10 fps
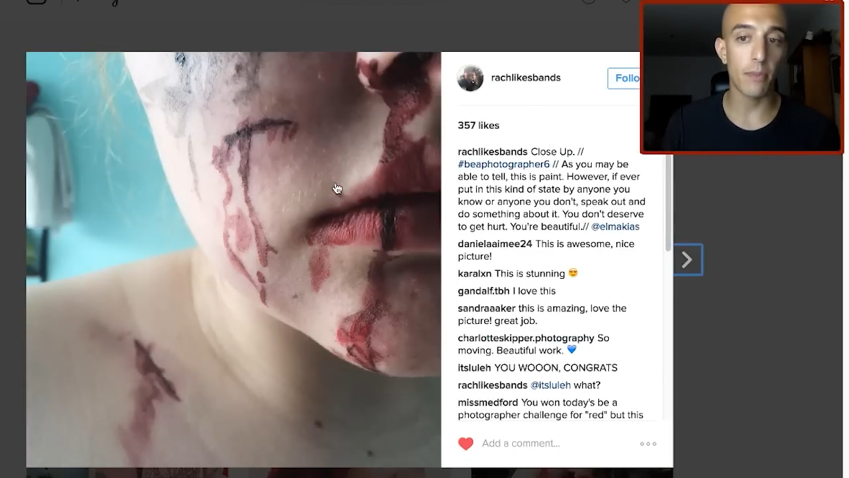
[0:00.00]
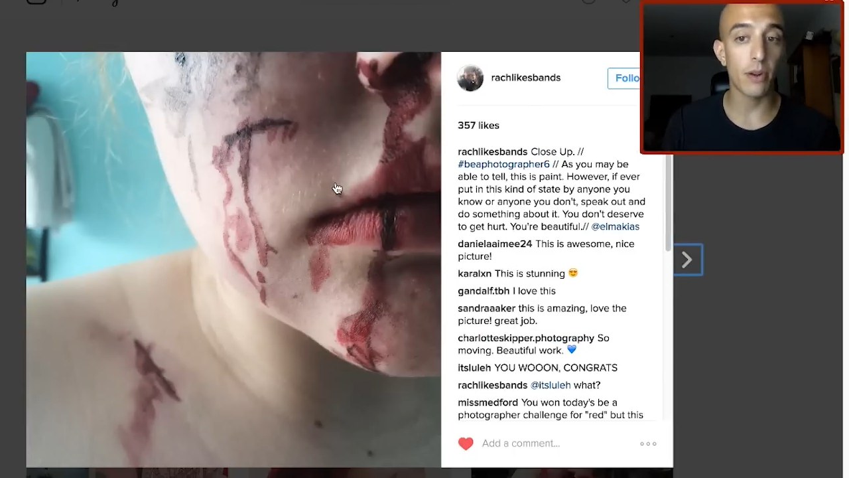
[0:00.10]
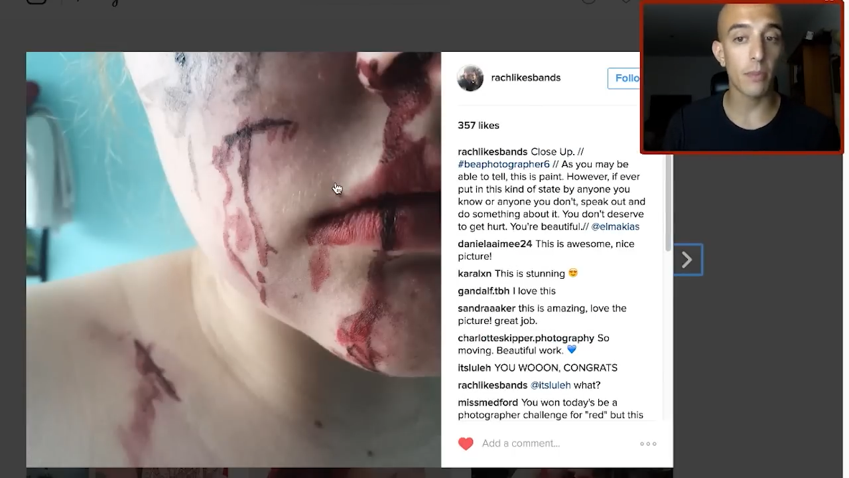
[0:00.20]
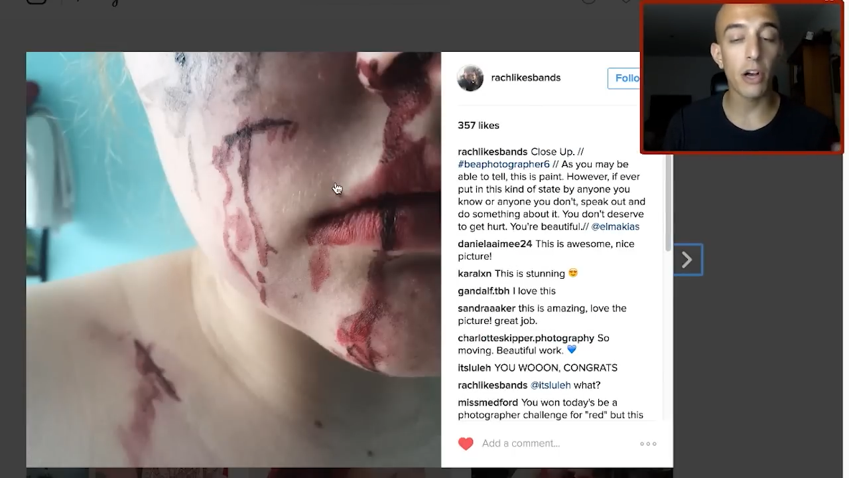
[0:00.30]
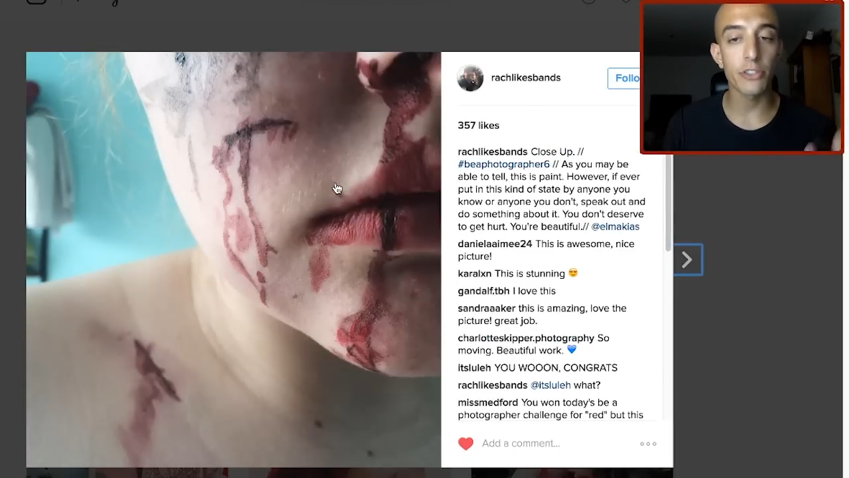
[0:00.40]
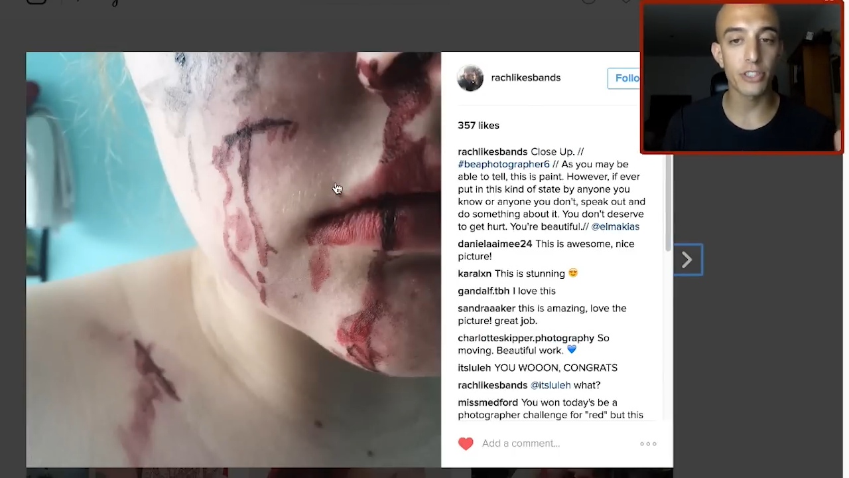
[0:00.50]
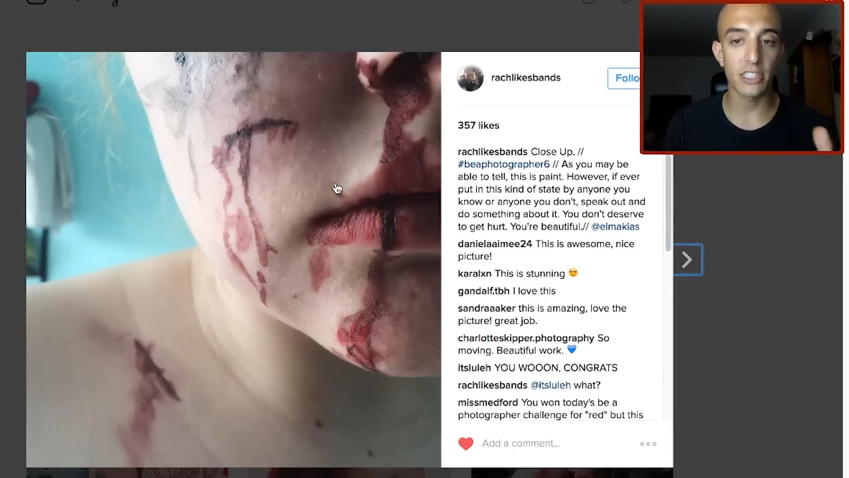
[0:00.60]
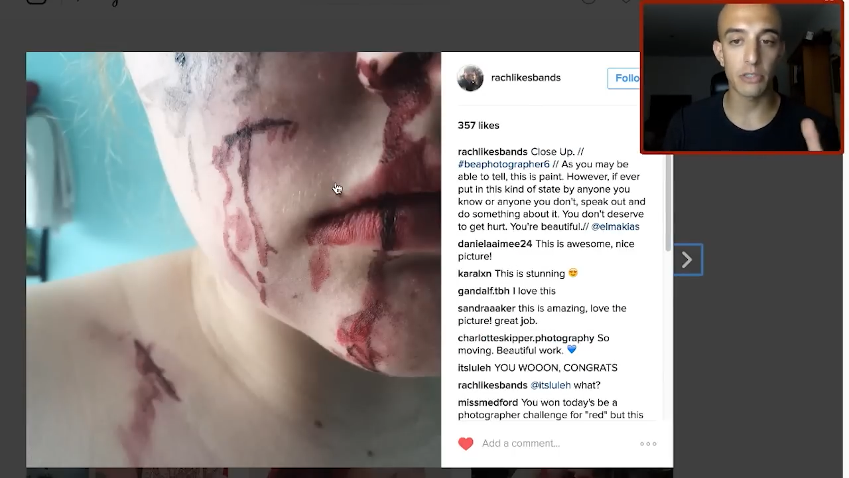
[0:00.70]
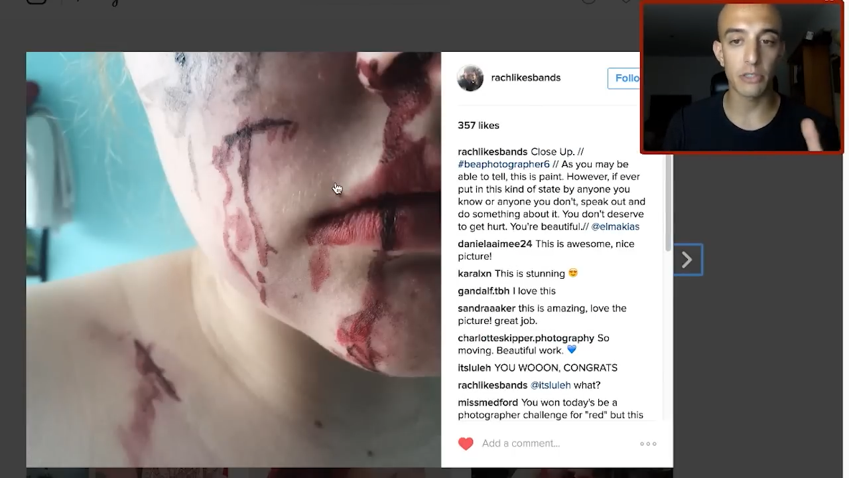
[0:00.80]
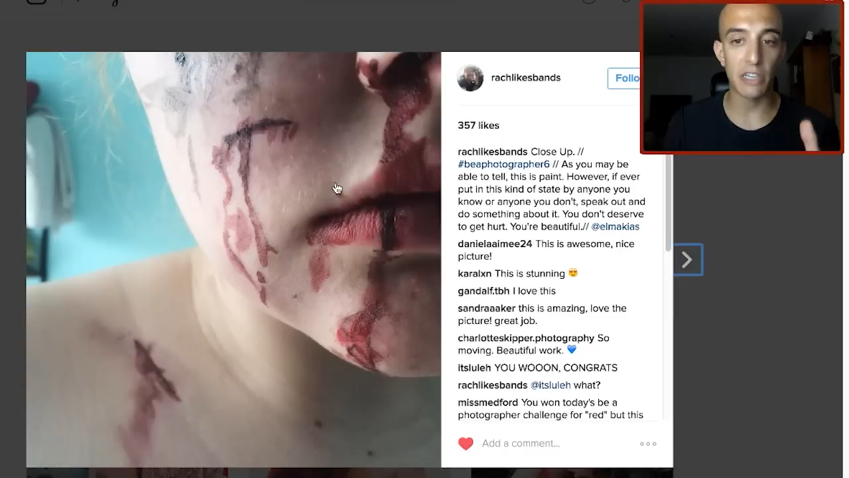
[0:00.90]
but I'm also going
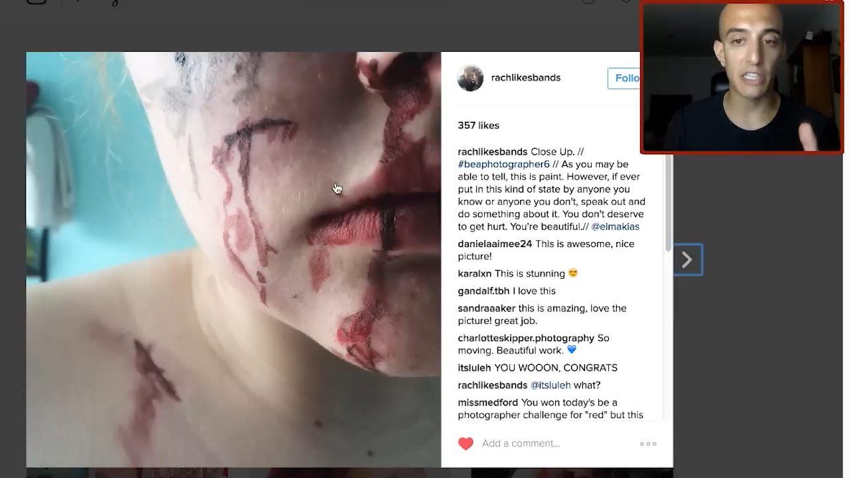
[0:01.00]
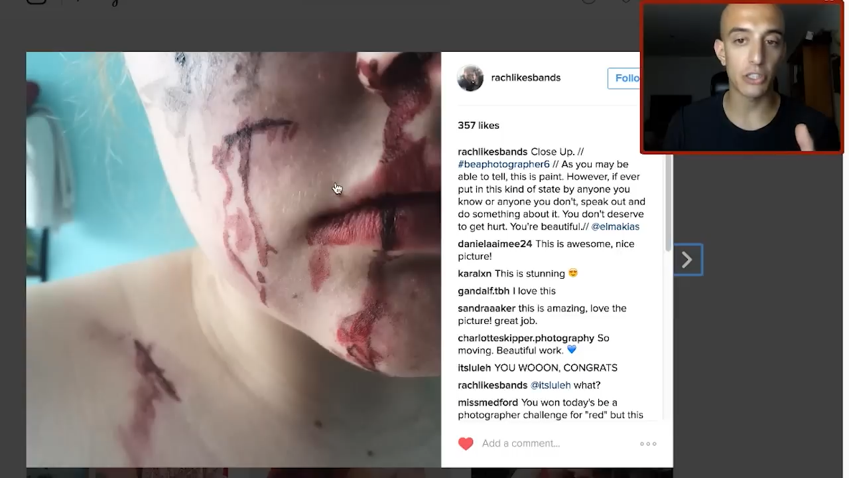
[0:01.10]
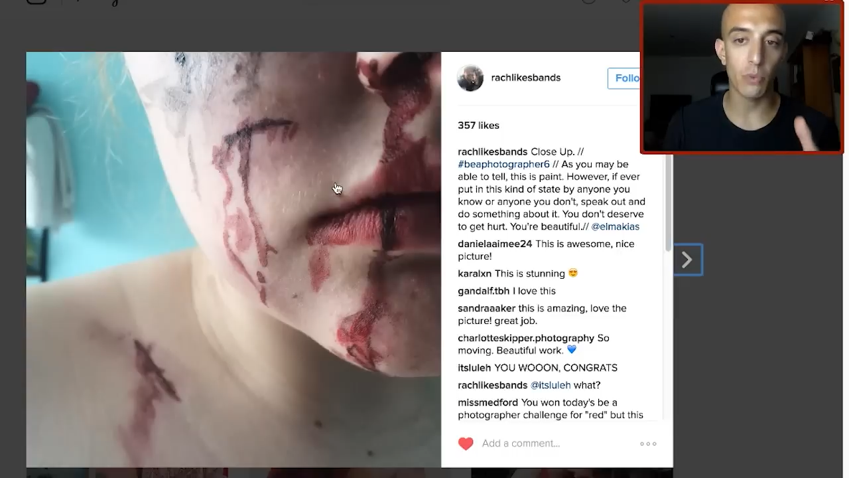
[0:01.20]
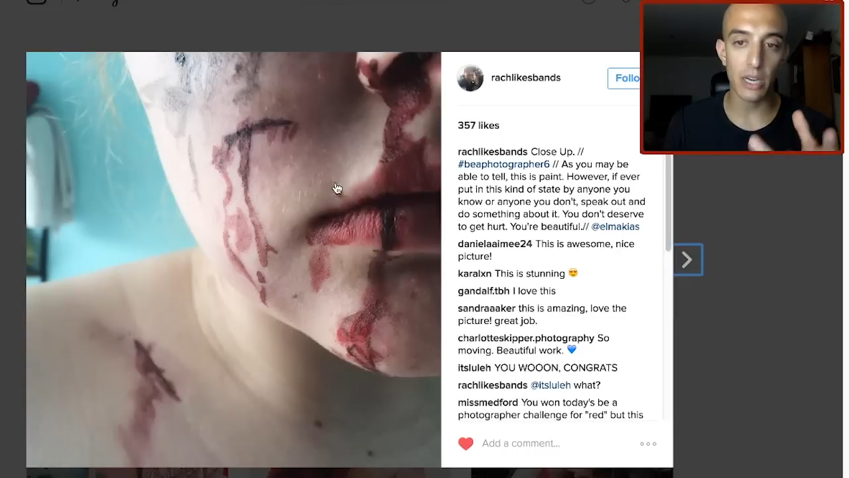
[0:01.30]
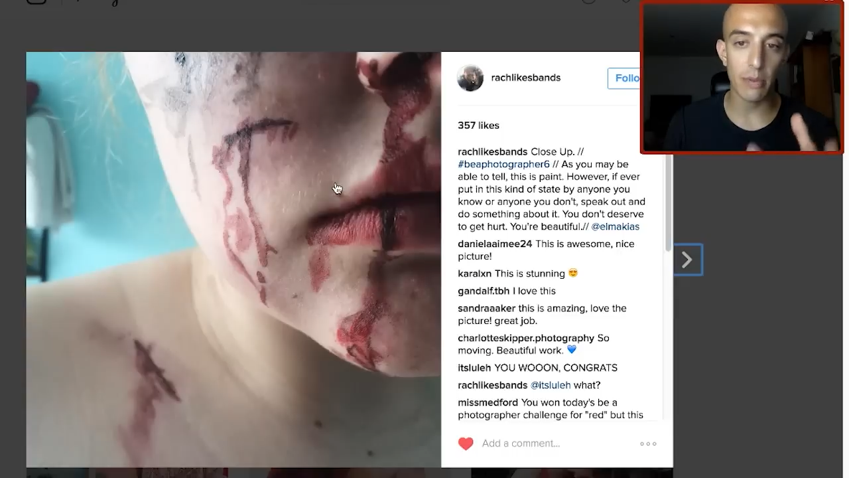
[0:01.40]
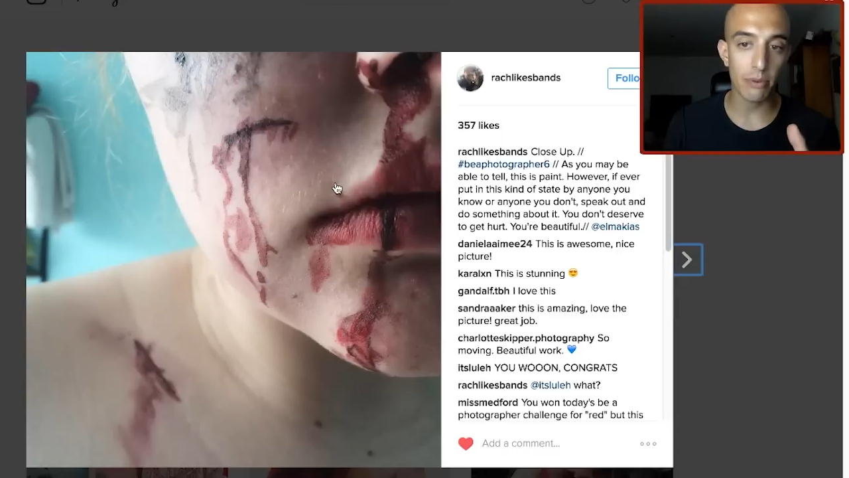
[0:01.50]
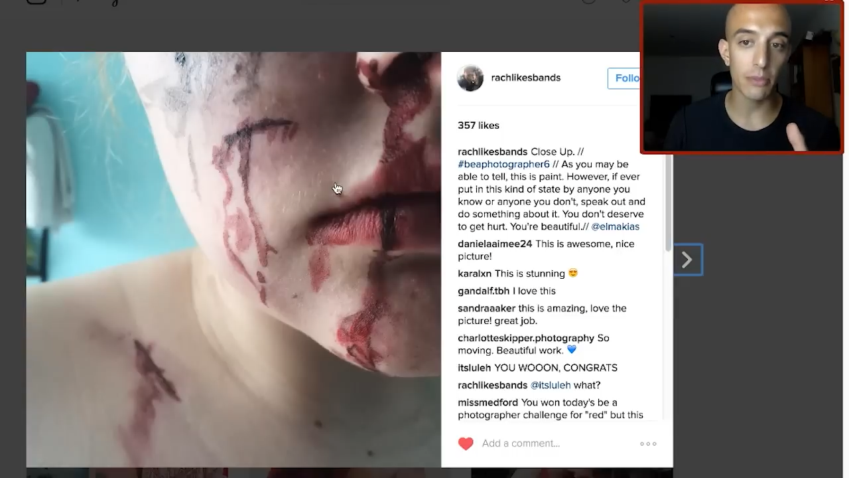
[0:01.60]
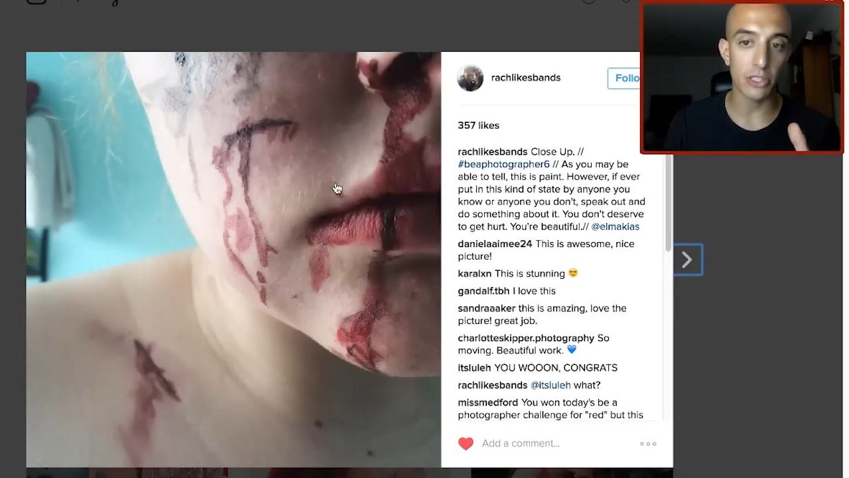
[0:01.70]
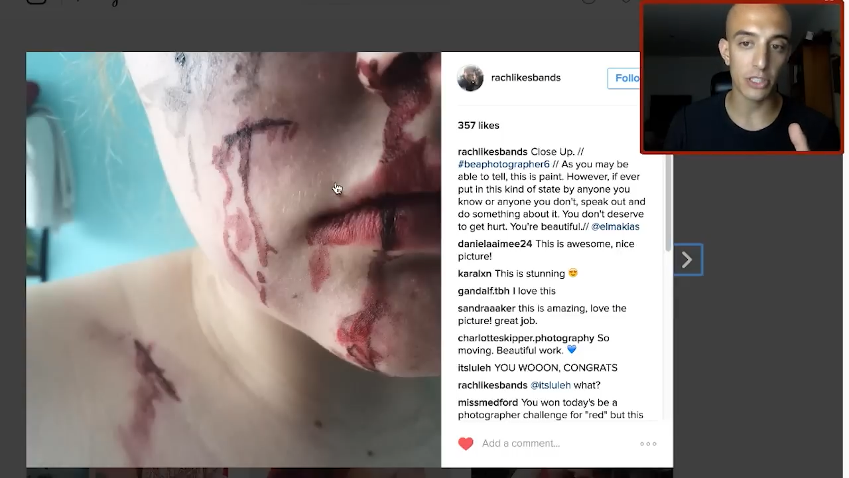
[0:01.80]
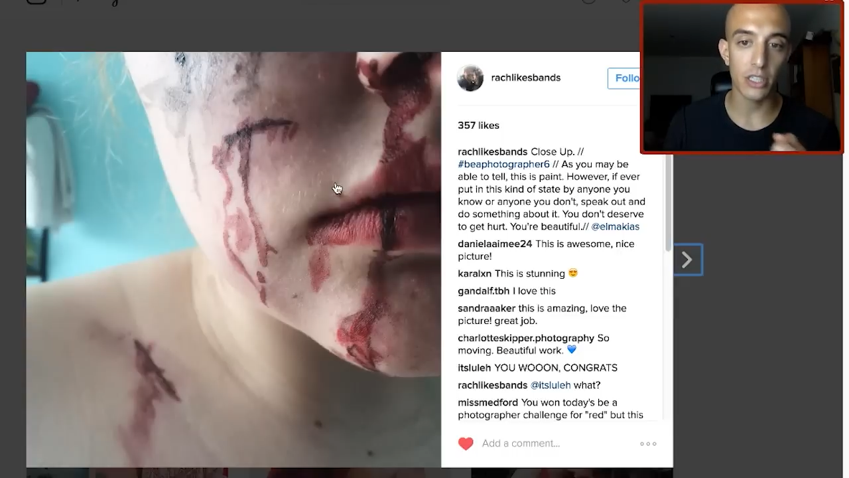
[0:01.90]
to send Rachel what I
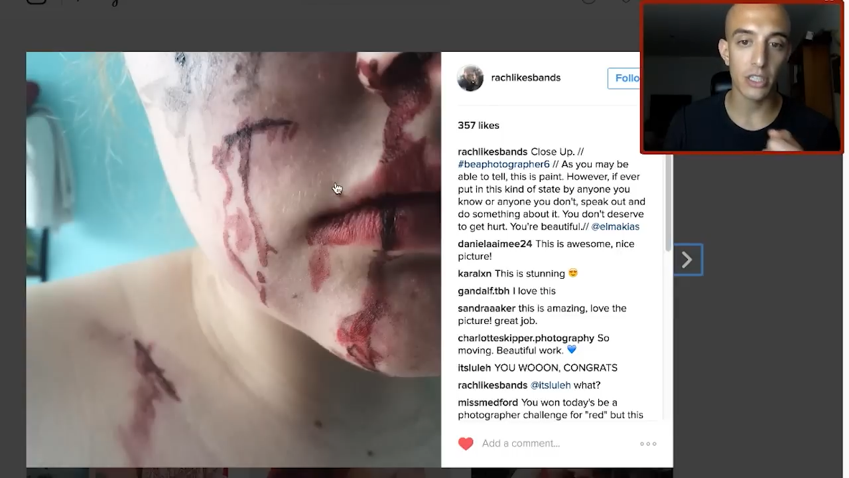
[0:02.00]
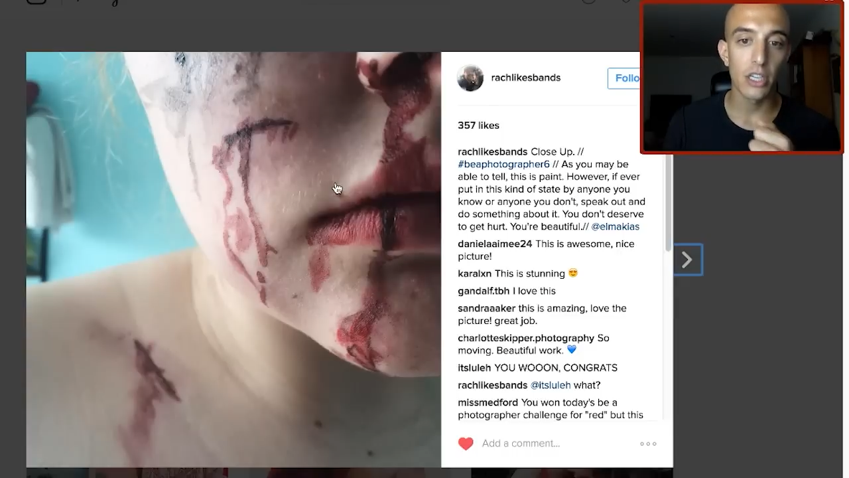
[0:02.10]
promised her.